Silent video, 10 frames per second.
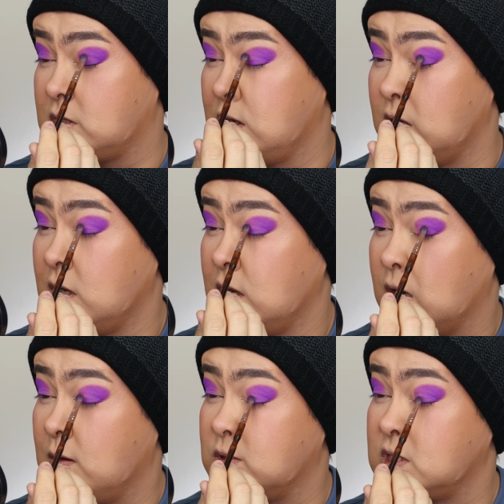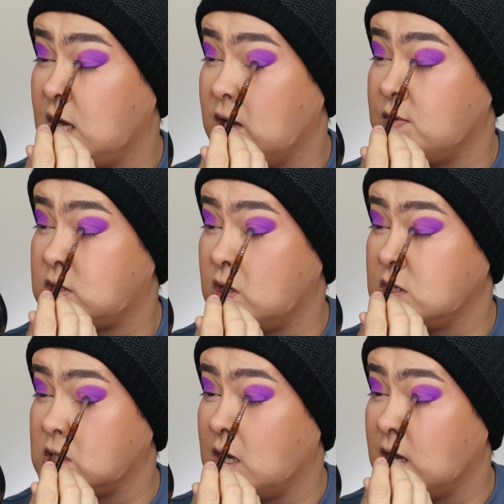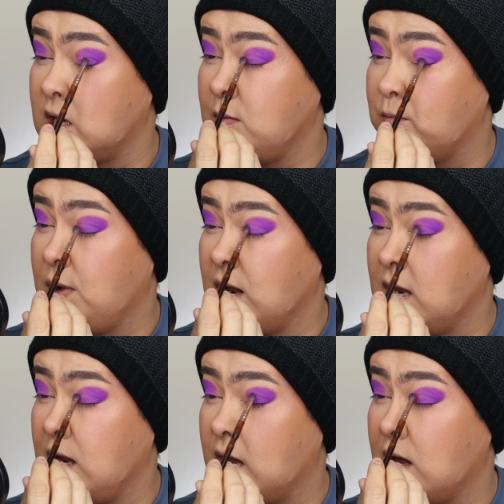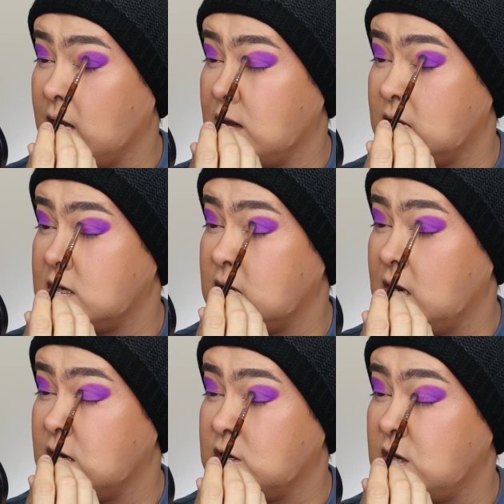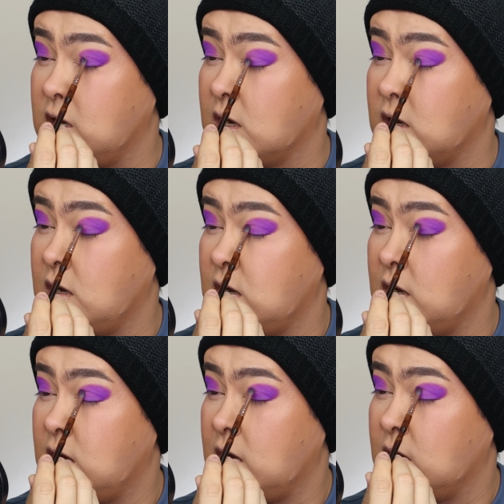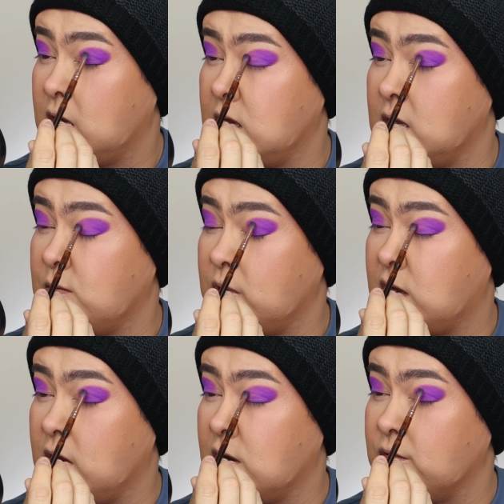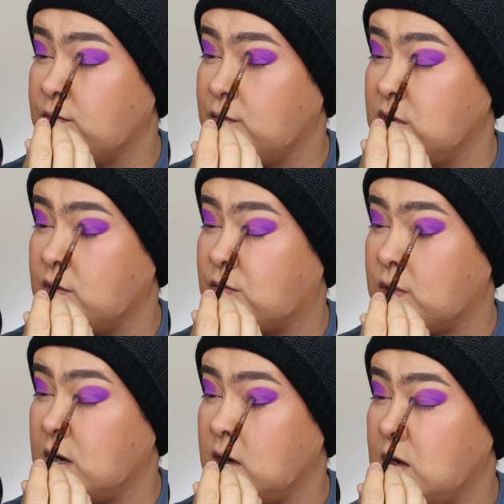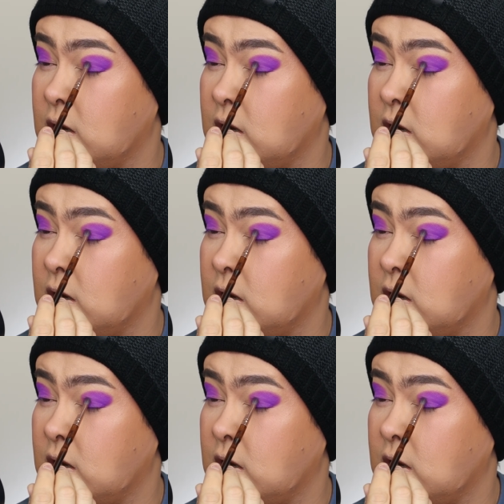So I'm just ever so slightly blending out this edge here, and then we can go on with the green.